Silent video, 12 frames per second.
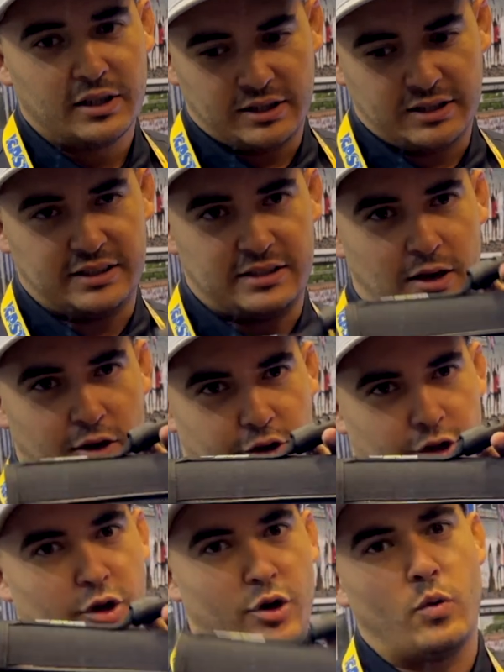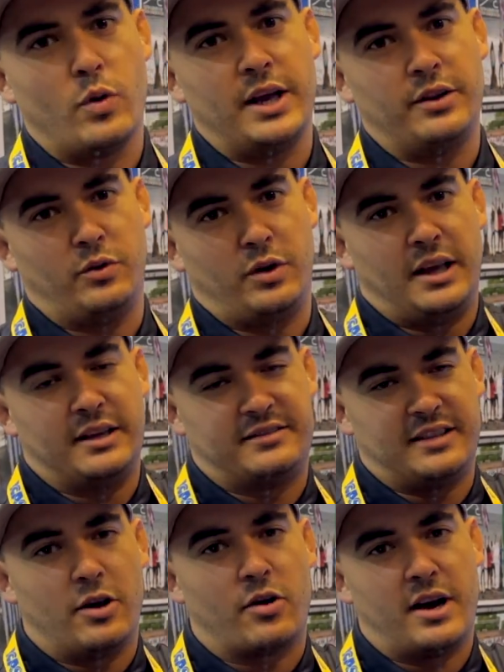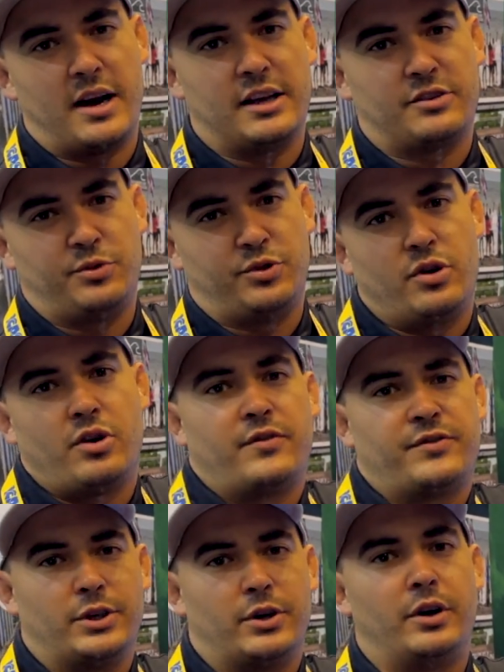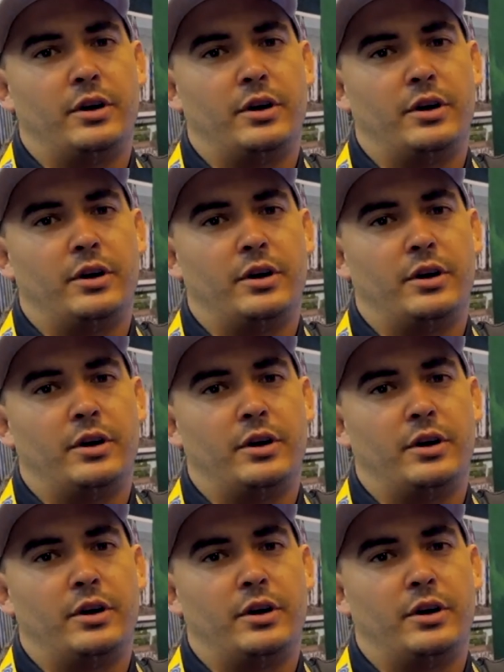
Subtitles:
This is a good way to stay organized when you're offshore.